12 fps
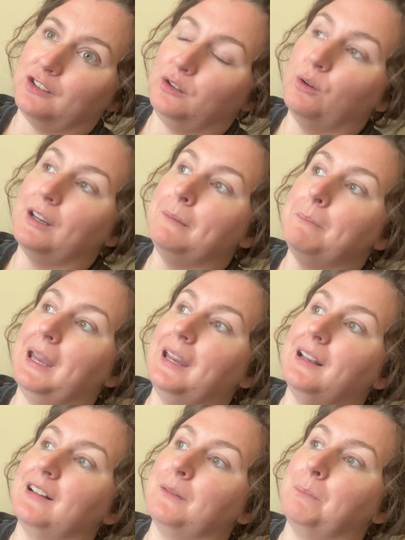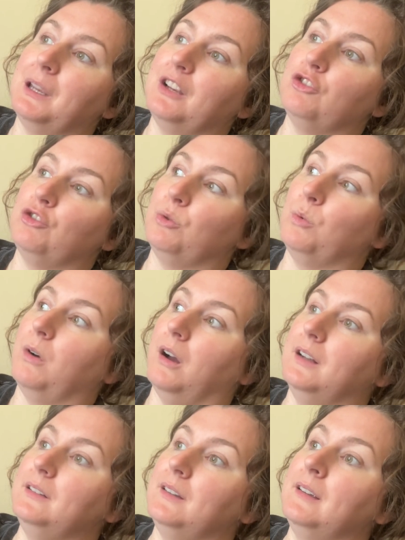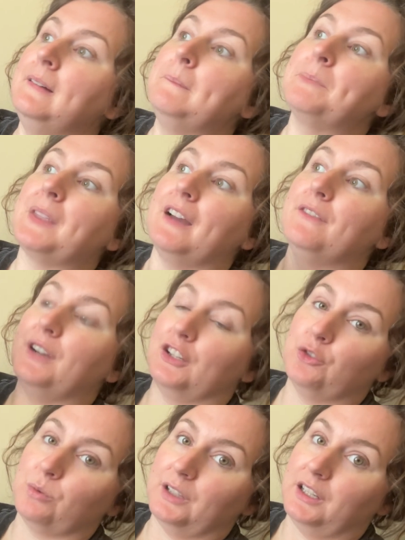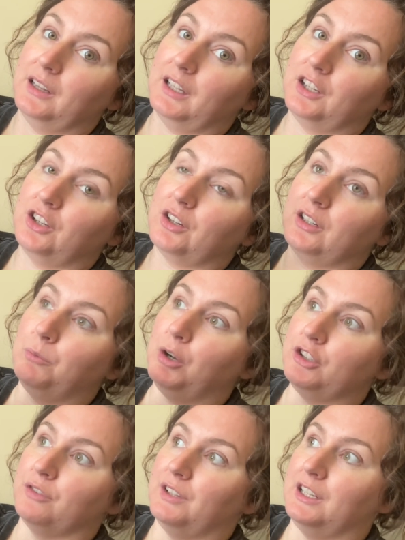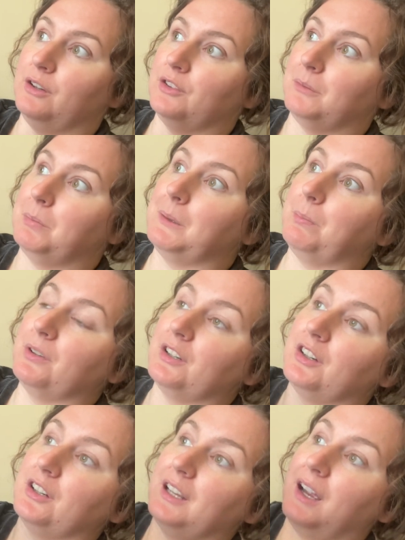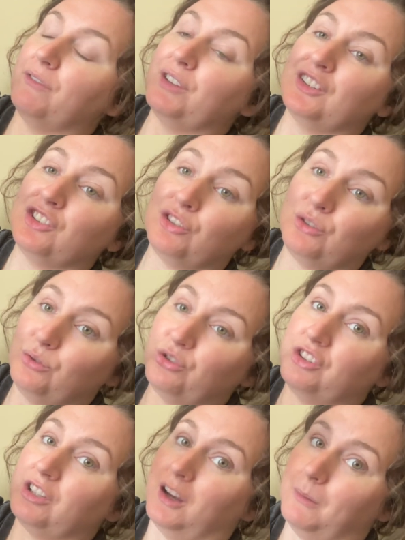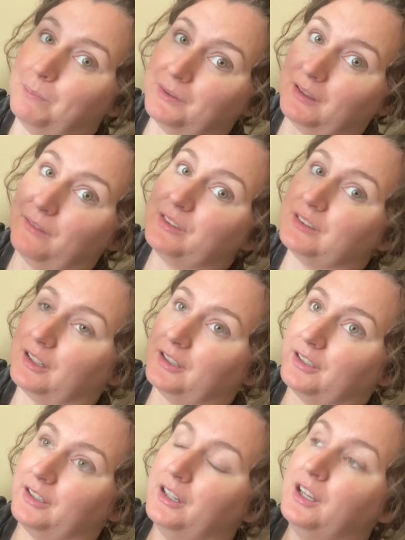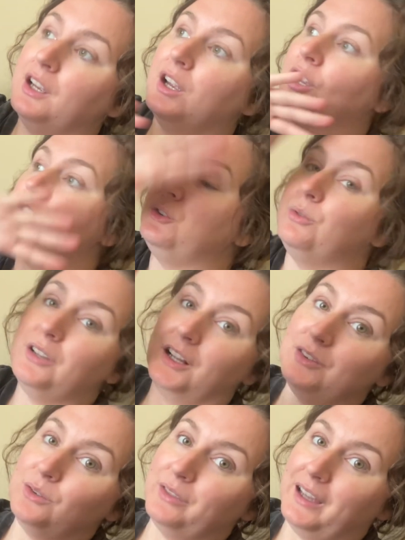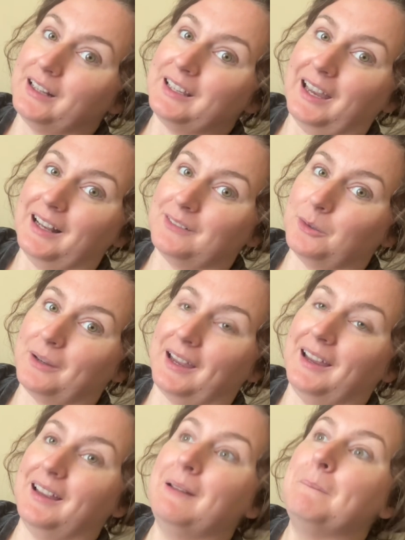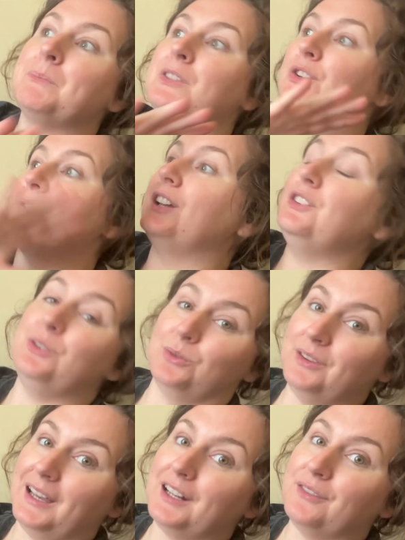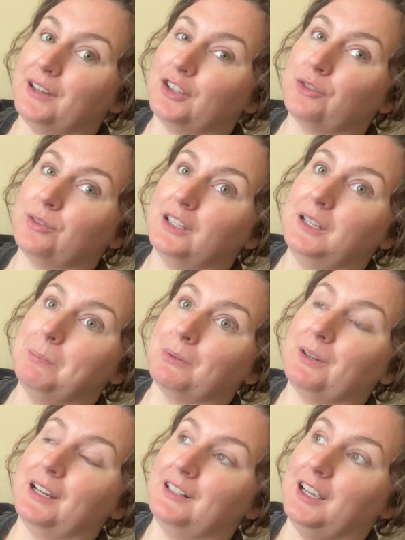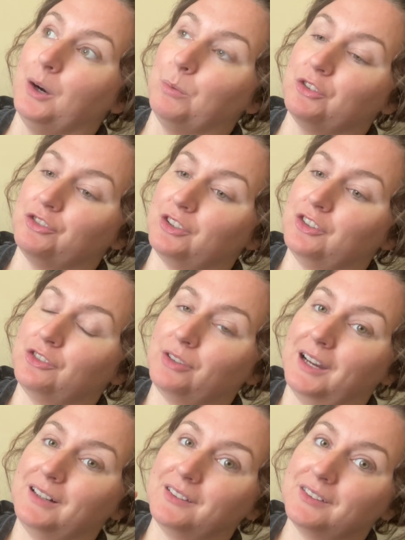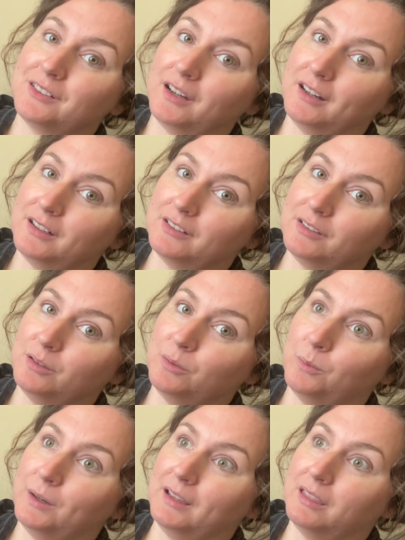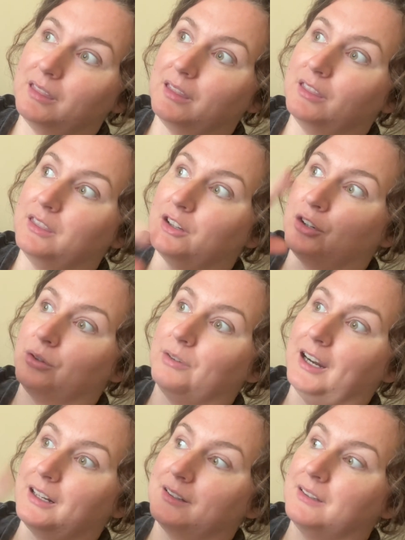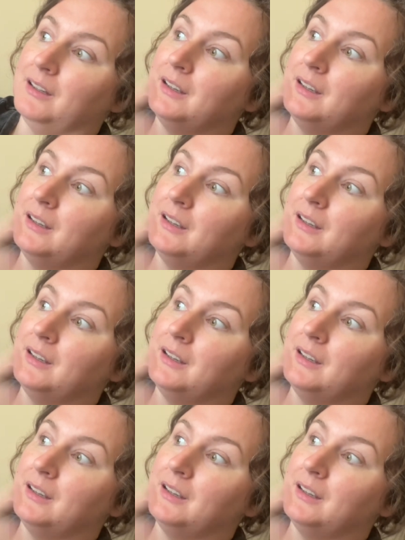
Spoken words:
You can make it as big as you want eventually. Like, you're going to watch videos and people are going to have these huge tubs of starter. Do not do that yet, okay? You can do that eventually, but right now we're just trying to start with the correct